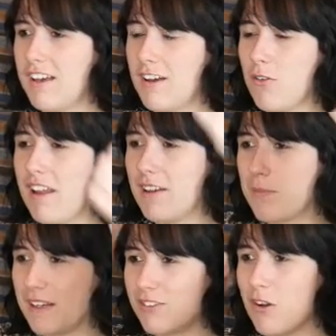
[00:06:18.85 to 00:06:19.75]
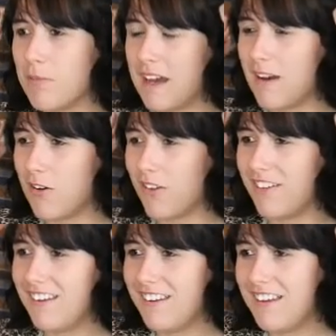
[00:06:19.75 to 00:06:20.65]
all had a big top hat on.
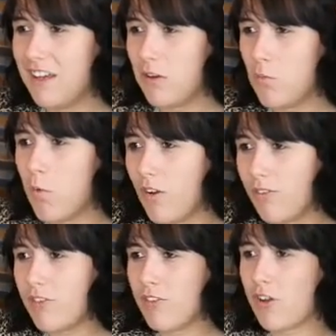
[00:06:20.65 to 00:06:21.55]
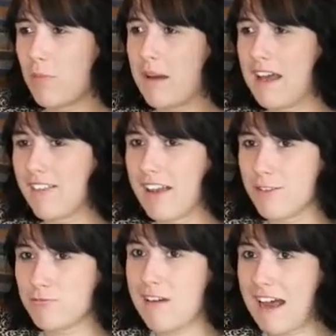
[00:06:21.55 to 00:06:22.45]
One of the top hats had a
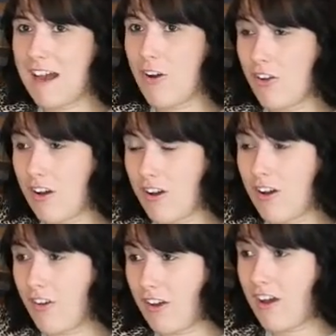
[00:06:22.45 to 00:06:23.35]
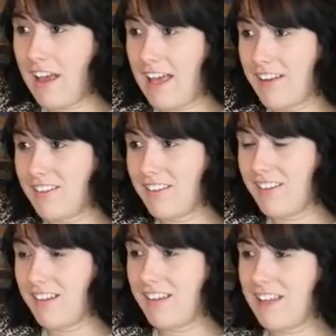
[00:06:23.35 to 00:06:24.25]
rat on our head
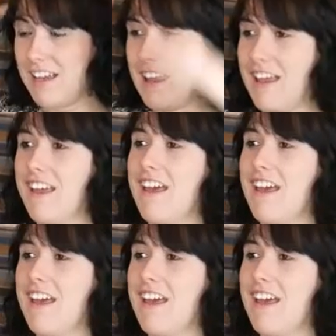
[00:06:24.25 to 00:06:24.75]
in it,